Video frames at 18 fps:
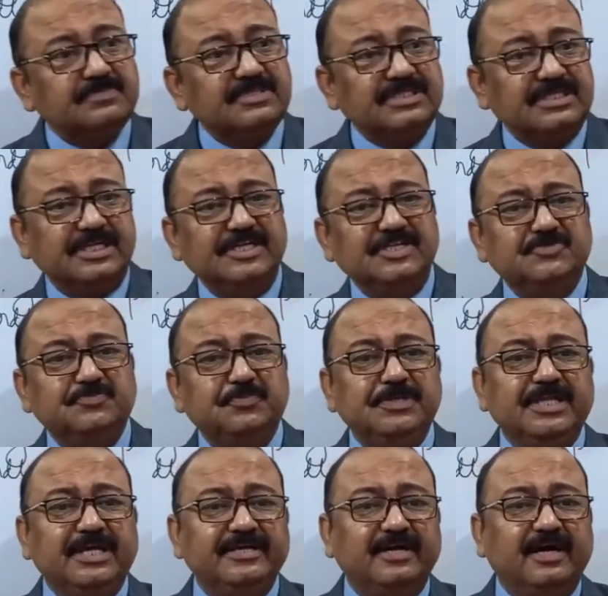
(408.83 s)

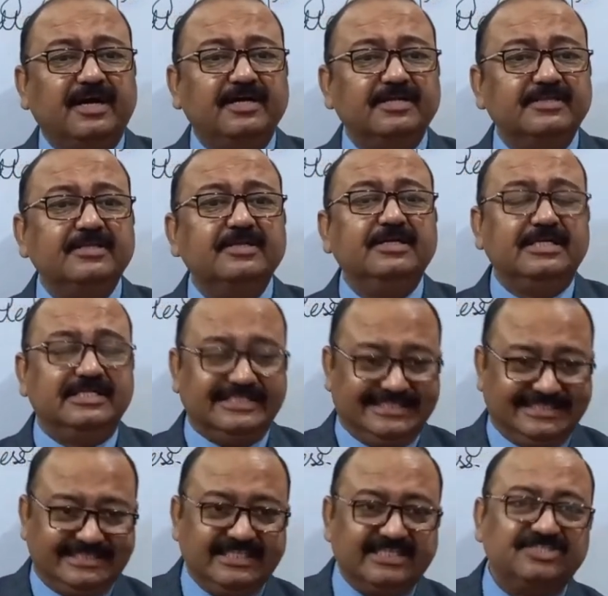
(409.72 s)
spinayan,
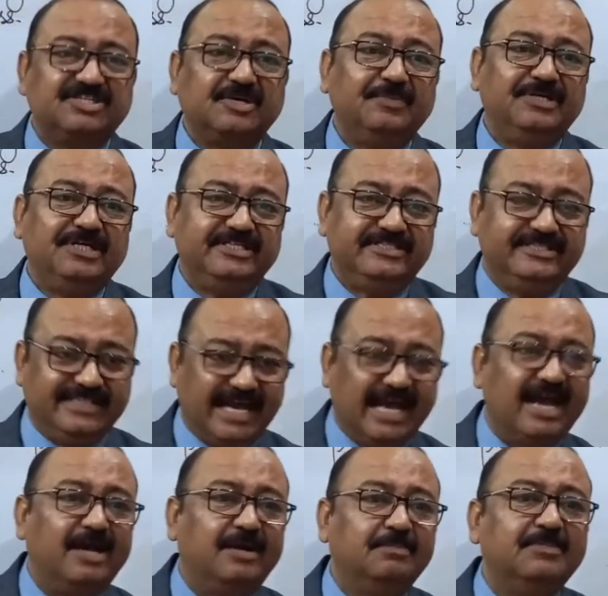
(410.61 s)
just a minute
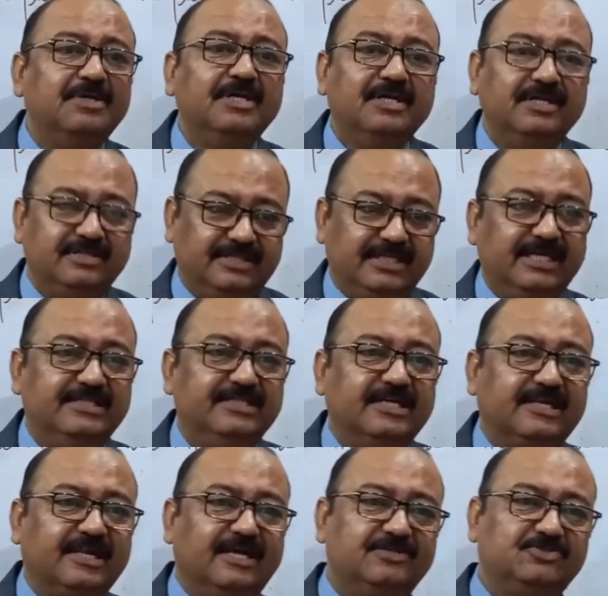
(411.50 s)
jam there in the
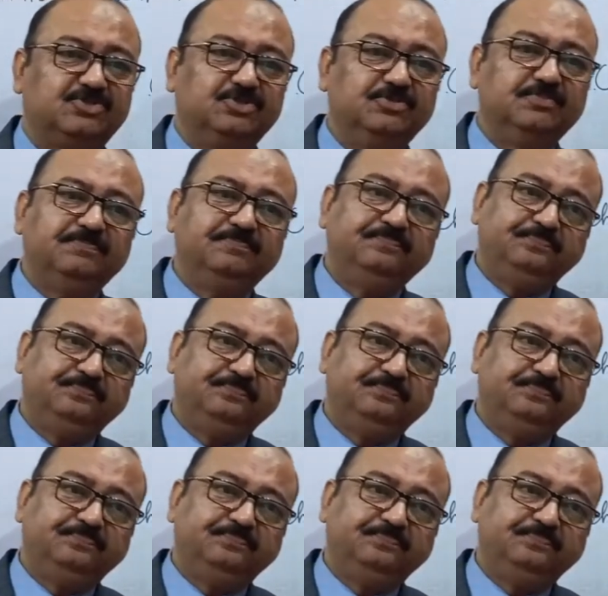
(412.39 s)
classroom